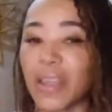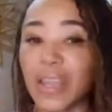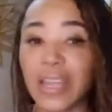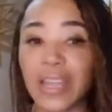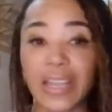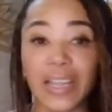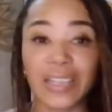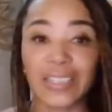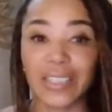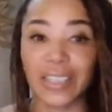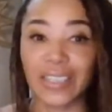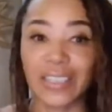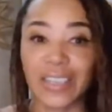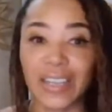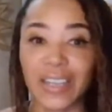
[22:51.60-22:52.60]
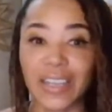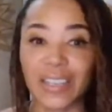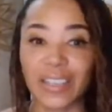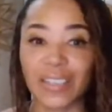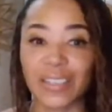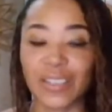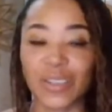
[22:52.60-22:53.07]
existing in
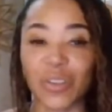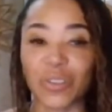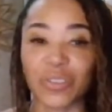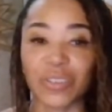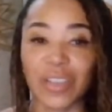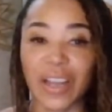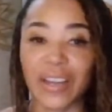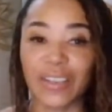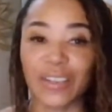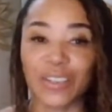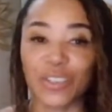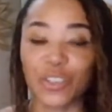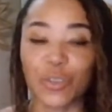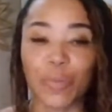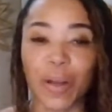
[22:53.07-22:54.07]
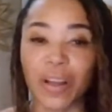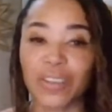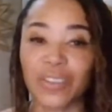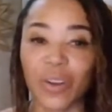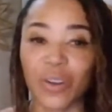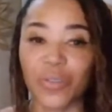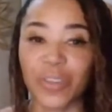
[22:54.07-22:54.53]
this little tiny shoebox
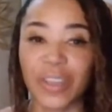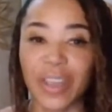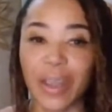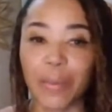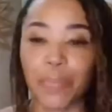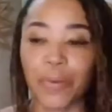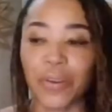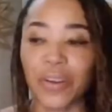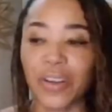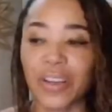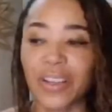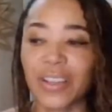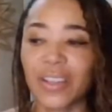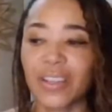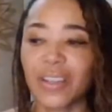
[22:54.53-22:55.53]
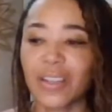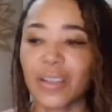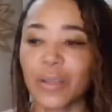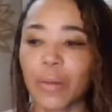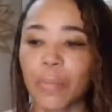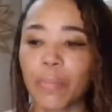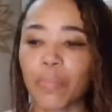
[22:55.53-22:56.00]
RV camper,
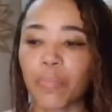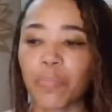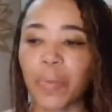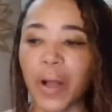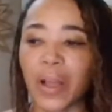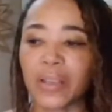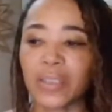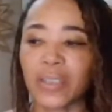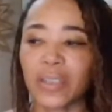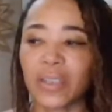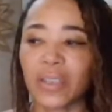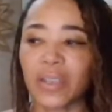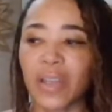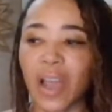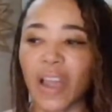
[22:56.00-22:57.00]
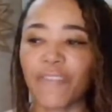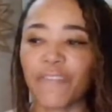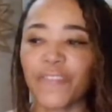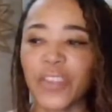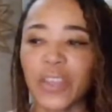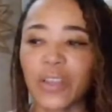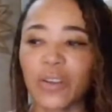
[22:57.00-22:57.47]
but I
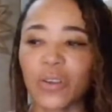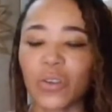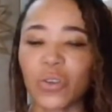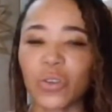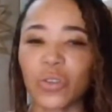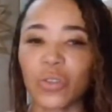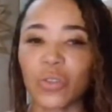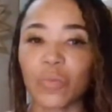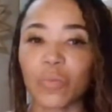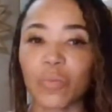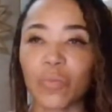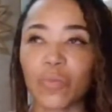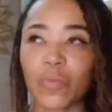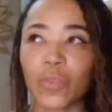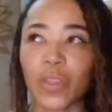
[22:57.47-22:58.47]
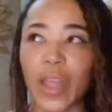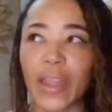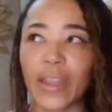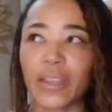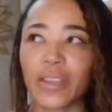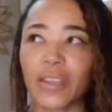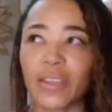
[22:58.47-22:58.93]
feel
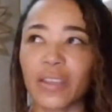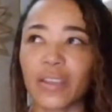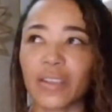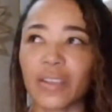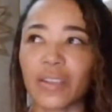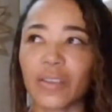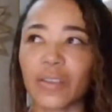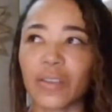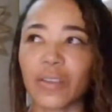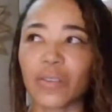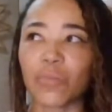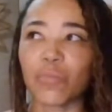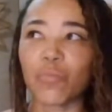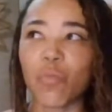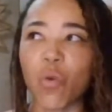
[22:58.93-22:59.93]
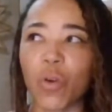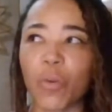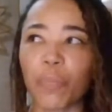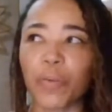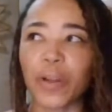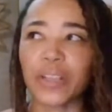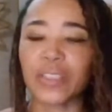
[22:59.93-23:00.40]
like more
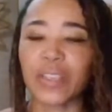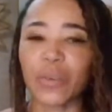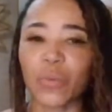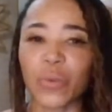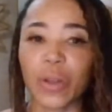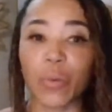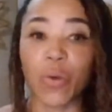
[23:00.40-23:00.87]
present when I